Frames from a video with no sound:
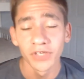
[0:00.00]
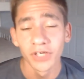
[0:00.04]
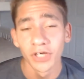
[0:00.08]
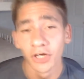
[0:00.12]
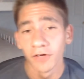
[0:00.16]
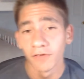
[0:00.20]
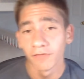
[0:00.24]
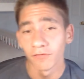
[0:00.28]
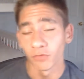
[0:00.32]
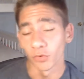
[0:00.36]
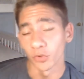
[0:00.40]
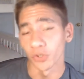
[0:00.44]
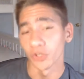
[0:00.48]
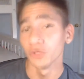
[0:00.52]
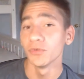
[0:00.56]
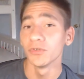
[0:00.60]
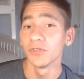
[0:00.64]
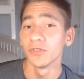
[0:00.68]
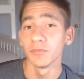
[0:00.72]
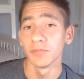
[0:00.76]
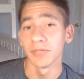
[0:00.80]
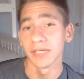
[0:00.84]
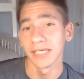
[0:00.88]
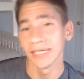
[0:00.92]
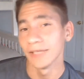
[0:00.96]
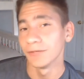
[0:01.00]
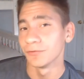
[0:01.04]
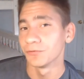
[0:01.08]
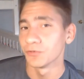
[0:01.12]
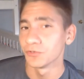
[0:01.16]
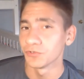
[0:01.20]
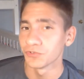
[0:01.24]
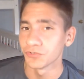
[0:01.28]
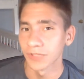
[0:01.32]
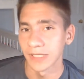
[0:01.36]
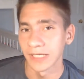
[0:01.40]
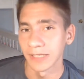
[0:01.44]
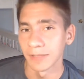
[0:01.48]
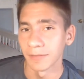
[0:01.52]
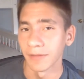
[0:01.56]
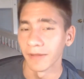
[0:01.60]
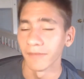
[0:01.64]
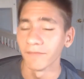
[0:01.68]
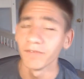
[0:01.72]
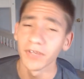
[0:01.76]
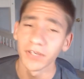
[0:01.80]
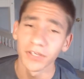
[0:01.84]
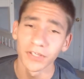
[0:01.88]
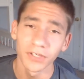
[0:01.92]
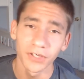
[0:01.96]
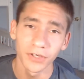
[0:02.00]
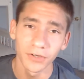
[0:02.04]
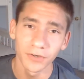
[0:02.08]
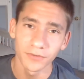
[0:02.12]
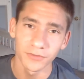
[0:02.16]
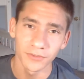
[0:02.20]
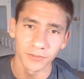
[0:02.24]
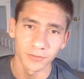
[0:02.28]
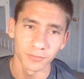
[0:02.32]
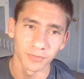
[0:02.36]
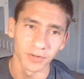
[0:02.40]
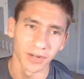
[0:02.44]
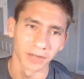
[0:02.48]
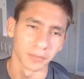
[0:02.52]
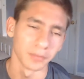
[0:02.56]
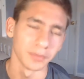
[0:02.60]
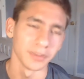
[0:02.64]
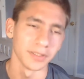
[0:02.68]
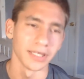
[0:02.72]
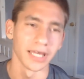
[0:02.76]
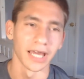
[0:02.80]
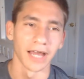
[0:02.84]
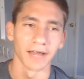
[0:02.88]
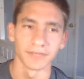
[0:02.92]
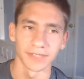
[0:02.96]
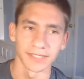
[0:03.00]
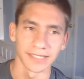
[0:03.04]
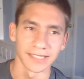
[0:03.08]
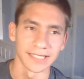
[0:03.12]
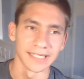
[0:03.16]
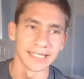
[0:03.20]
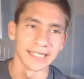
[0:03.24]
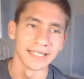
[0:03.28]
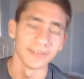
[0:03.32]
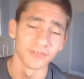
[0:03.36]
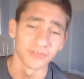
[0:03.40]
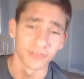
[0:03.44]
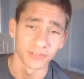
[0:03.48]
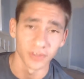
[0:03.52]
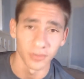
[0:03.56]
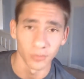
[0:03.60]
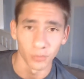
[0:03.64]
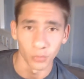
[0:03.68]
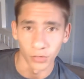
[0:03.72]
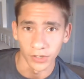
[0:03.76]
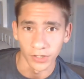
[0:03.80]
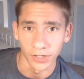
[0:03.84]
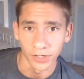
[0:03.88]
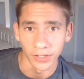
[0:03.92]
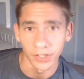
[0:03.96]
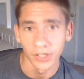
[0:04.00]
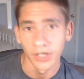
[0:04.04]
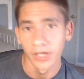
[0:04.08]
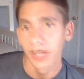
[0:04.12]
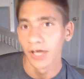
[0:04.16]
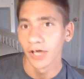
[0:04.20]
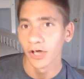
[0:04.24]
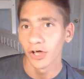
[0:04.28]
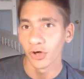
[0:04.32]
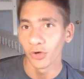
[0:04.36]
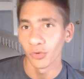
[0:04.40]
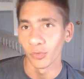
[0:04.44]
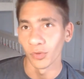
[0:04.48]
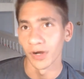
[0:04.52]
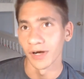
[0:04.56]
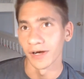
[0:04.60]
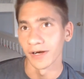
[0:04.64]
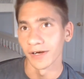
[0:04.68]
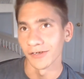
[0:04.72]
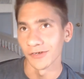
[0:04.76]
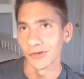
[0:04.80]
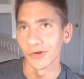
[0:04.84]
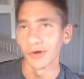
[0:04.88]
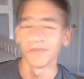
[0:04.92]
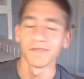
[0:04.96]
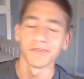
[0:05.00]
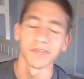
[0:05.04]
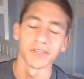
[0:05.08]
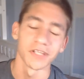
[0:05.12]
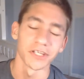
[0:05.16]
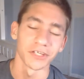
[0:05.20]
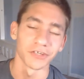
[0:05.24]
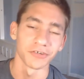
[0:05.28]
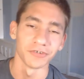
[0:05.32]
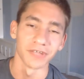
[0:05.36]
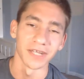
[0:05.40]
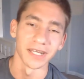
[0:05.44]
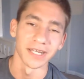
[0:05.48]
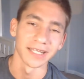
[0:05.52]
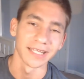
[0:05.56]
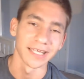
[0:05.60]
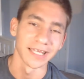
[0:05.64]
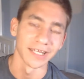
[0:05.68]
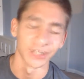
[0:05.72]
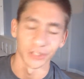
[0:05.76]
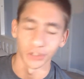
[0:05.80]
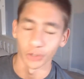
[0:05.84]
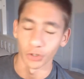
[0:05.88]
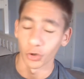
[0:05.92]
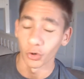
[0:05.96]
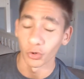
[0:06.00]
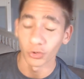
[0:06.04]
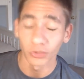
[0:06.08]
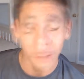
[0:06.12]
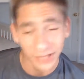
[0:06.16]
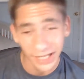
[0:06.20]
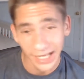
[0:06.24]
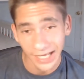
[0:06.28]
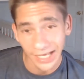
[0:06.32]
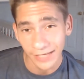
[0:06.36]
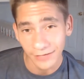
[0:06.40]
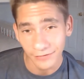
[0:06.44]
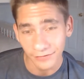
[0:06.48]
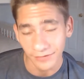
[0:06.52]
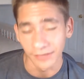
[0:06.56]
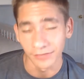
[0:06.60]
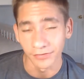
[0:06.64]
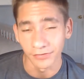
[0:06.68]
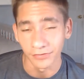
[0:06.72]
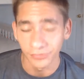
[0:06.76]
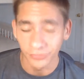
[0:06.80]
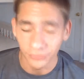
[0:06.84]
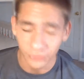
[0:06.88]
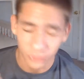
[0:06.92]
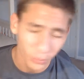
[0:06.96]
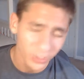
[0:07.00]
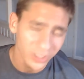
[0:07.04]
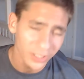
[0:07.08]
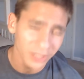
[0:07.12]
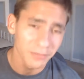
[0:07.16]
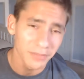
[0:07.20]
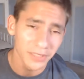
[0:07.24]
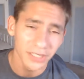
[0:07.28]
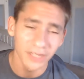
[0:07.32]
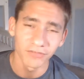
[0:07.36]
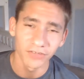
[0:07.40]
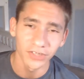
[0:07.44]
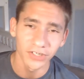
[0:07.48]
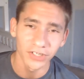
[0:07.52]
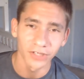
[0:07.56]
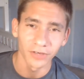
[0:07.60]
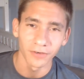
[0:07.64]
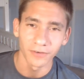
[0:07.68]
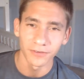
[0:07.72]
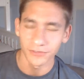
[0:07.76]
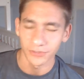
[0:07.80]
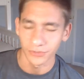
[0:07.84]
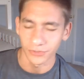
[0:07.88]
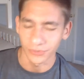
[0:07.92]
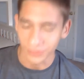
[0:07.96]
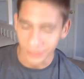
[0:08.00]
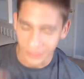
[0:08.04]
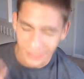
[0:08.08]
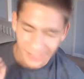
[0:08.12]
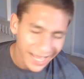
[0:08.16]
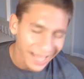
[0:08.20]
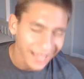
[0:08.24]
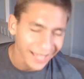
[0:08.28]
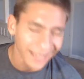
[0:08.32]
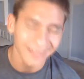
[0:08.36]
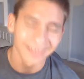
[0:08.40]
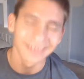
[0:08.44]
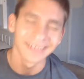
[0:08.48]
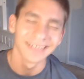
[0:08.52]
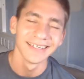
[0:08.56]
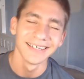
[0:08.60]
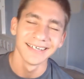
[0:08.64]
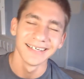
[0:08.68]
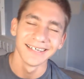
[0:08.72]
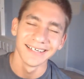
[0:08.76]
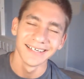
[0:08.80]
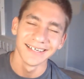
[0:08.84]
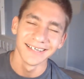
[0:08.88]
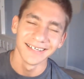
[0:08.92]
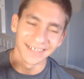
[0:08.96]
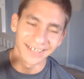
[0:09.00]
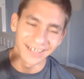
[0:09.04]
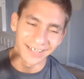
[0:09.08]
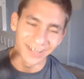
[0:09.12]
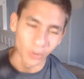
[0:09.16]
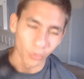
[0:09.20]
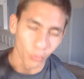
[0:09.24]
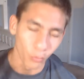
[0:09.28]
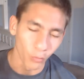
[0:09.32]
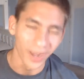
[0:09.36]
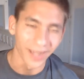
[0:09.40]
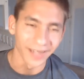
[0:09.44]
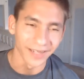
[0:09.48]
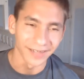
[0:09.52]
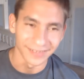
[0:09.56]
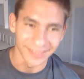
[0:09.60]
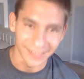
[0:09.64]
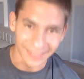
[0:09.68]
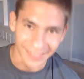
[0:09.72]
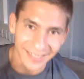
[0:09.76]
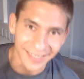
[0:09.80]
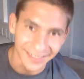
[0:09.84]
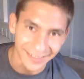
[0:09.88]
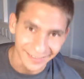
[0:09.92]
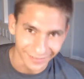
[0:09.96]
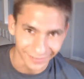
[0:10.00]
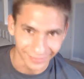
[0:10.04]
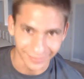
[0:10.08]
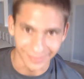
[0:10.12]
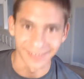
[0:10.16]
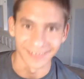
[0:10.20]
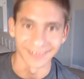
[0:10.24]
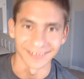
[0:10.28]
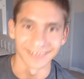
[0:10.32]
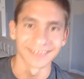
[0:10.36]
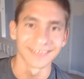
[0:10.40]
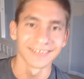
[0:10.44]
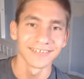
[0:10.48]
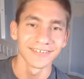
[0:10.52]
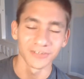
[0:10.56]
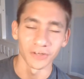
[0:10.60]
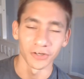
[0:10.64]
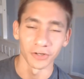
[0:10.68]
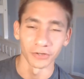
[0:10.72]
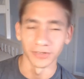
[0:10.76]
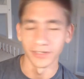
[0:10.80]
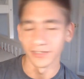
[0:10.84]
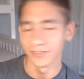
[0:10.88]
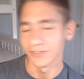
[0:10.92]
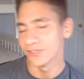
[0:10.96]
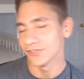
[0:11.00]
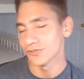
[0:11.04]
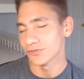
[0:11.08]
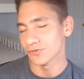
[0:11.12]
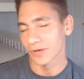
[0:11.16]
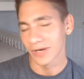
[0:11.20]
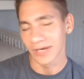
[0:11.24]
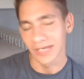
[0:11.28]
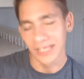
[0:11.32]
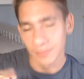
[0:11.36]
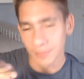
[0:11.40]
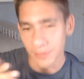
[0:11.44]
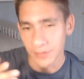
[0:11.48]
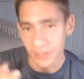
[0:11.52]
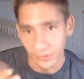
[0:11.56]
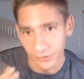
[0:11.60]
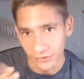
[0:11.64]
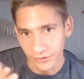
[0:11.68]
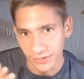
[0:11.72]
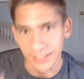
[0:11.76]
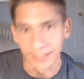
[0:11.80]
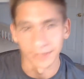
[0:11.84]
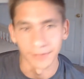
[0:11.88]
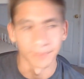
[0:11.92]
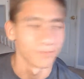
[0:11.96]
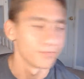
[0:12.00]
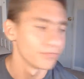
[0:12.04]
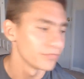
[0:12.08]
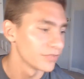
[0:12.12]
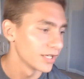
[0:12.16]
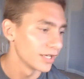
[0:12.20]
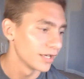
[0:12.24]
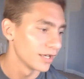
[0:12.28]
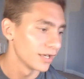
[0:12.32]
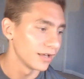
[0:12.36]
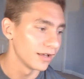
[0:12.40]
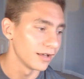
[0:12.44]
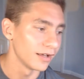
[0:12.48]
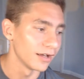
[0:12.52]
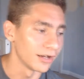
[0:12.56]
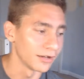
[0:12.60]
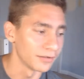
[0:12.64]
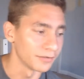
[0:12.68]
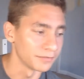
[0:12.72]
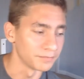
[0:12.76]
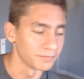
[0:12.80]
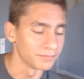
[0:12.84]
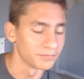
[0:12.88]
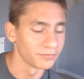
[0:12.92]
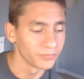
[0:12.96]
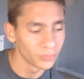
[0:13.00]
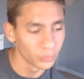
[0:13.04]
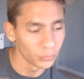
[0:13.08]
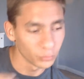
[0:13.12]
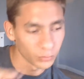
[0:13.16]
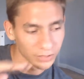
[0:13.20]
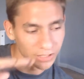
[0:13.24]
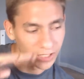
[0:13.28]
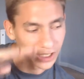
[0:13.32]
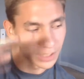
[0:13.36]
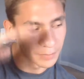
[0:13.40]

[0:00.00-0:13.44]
for you to be interested in my videos, you probably have to get in somewhere where you don't feel like you're dedicating your whole life, and 20-minute videos are not a way to get into things. So let's just try and keep it under 10. We got